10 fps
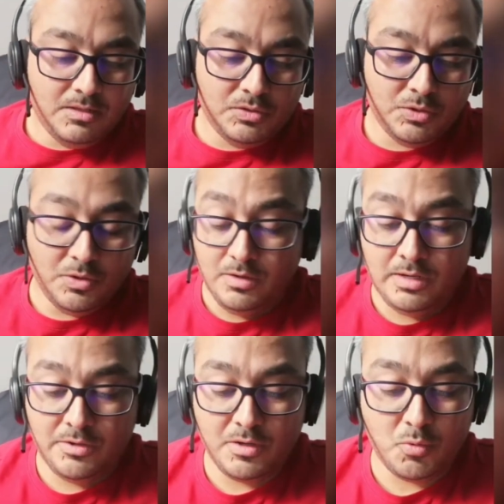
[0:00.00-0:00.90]
So
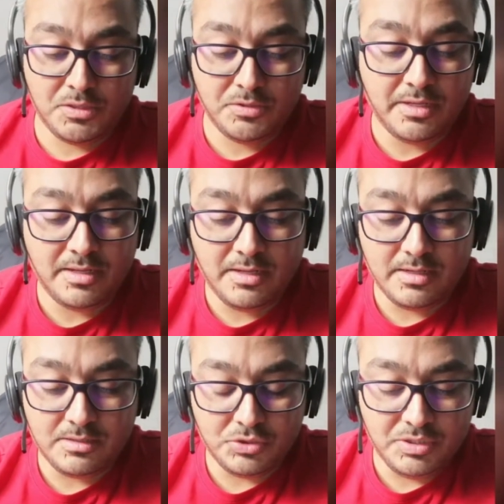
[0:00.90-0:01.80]
another question
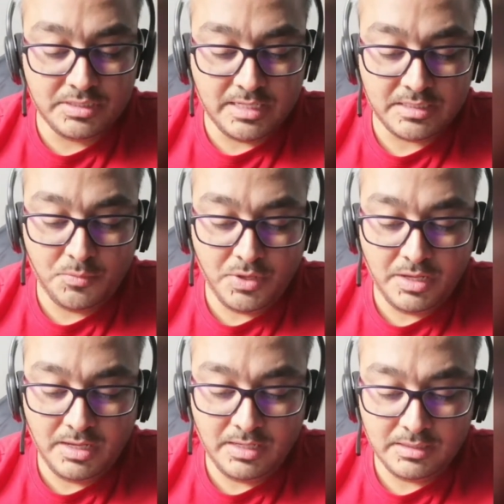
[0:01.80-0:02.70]
that she's asking
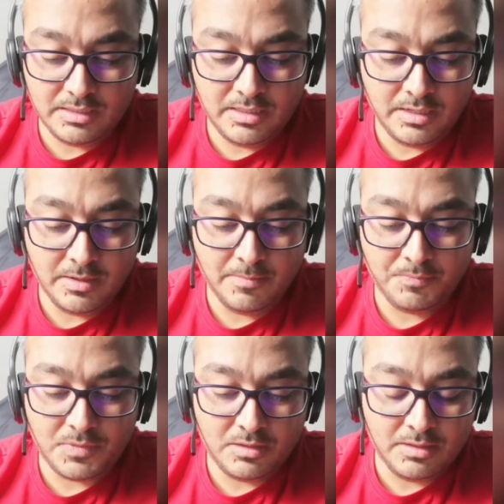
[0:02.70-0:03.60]
me is,
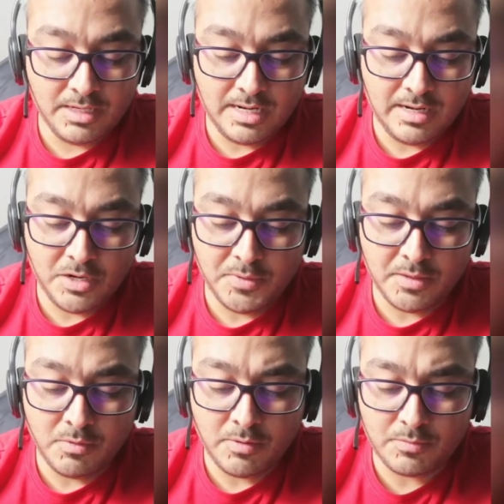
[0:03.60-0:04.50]
tell a little
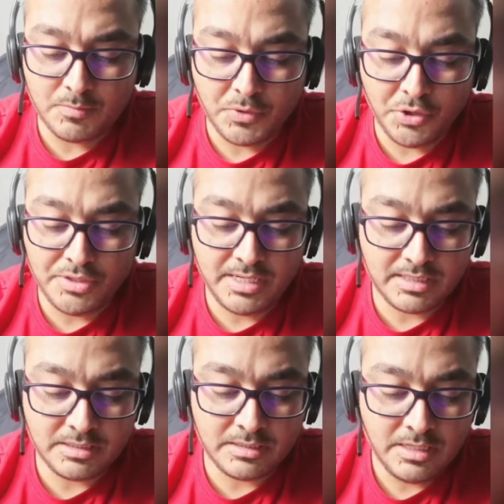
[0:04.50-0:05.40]
bit about
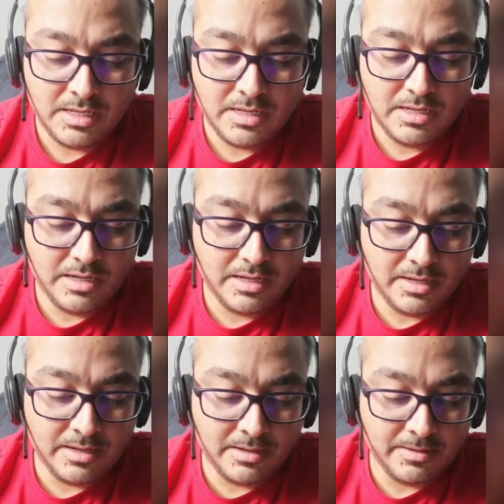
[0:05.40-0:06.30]
projects,
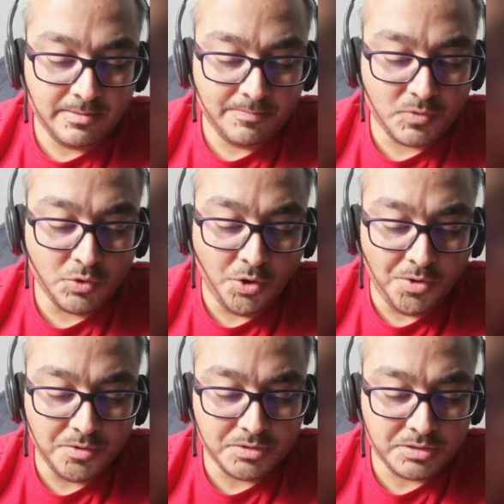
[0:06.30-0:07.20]

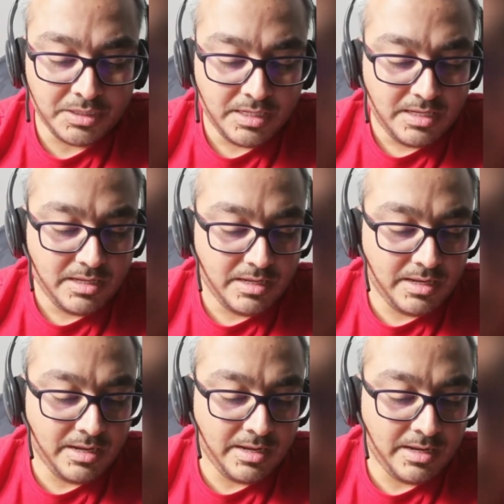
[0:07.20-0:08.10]
goals,
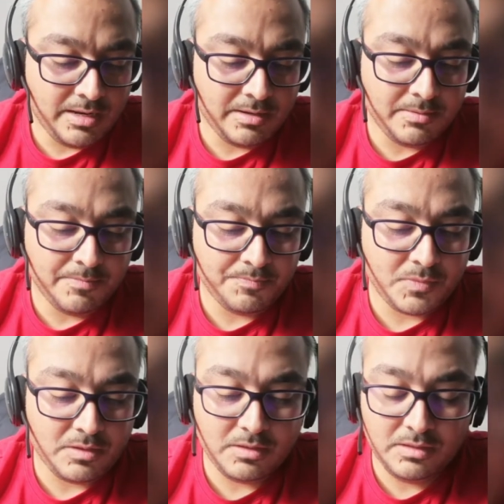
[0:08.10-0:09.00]
and
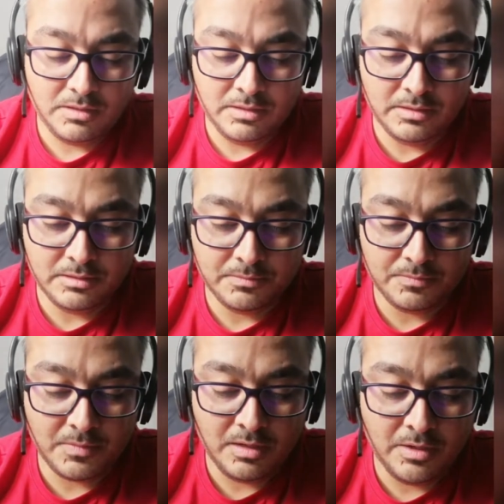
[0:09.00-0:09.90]

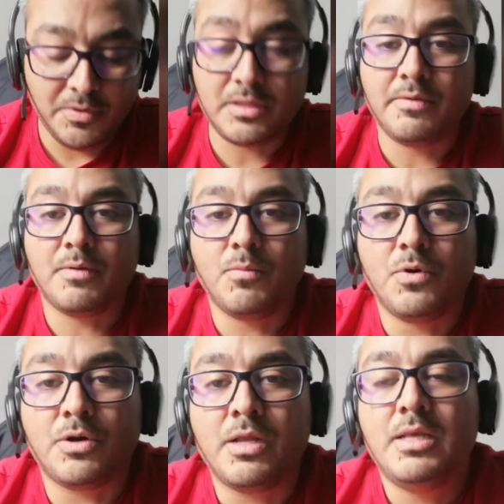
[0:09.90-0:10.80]
a little bit
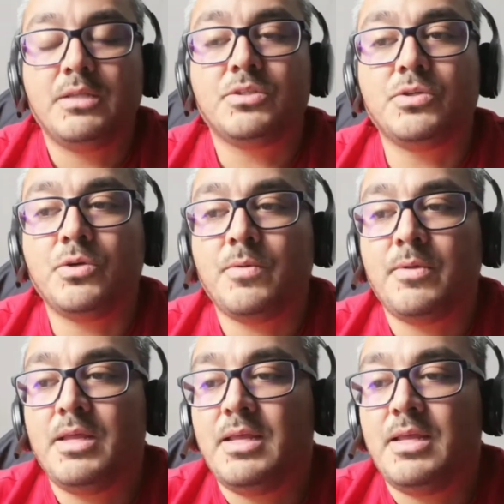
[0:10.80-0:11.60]
more. So